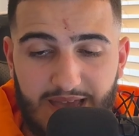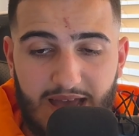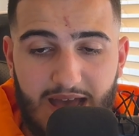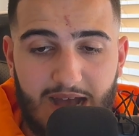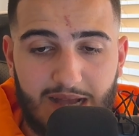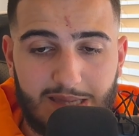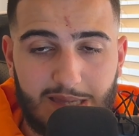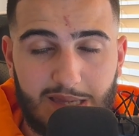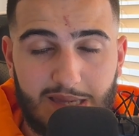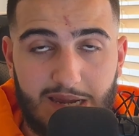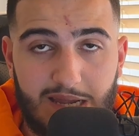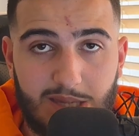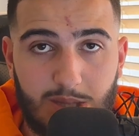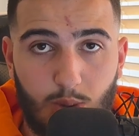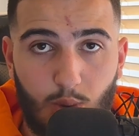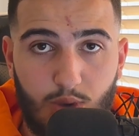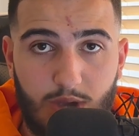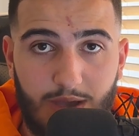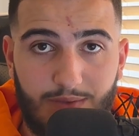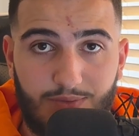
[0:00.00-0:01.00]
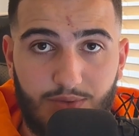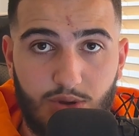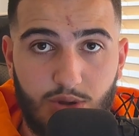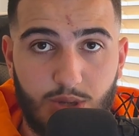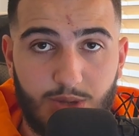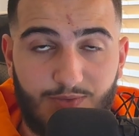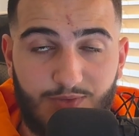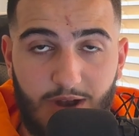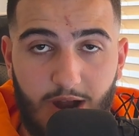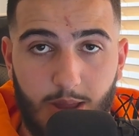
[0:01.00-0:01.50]
access to this, all you have to do
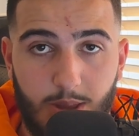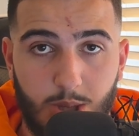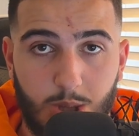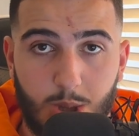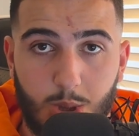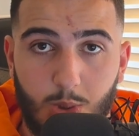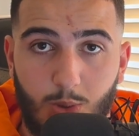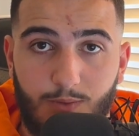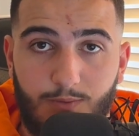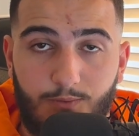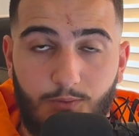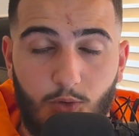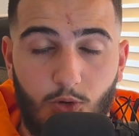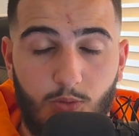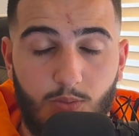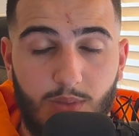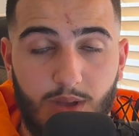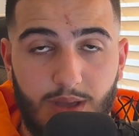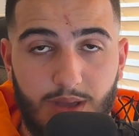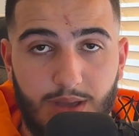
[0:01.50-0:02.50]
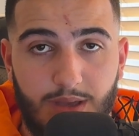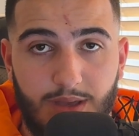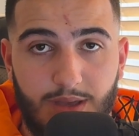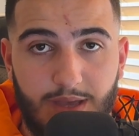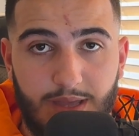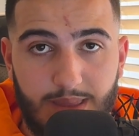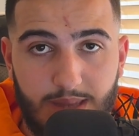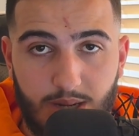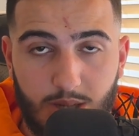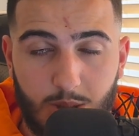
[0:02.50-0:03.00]
is fill out the short form
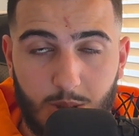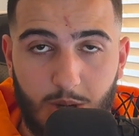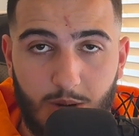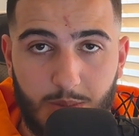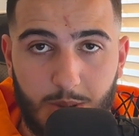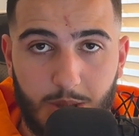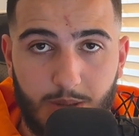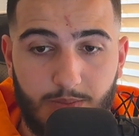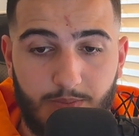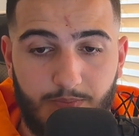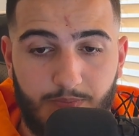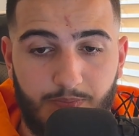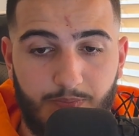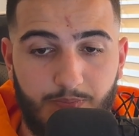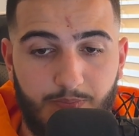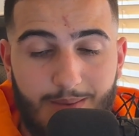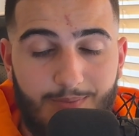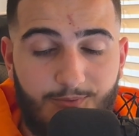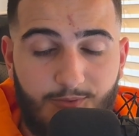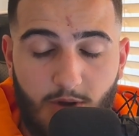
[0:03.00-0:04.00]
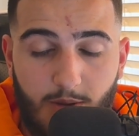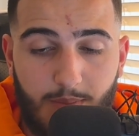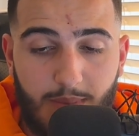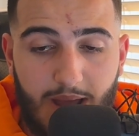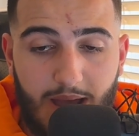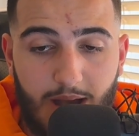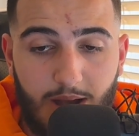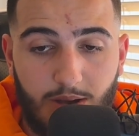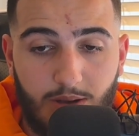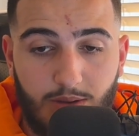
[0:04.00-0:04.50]
in the description from
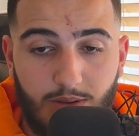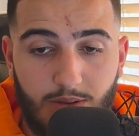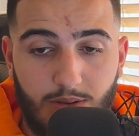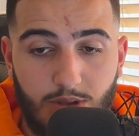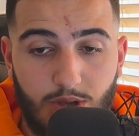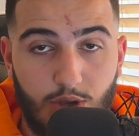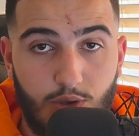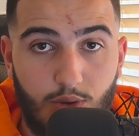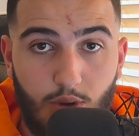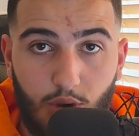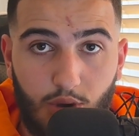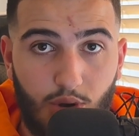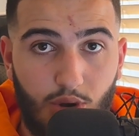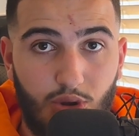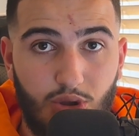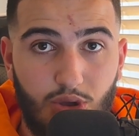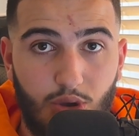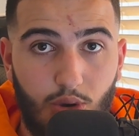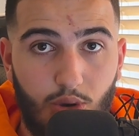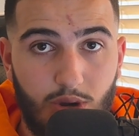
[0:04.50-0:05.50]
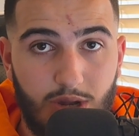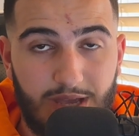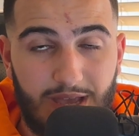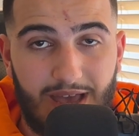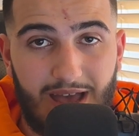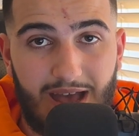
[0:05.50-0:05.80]
that, you're not going to only get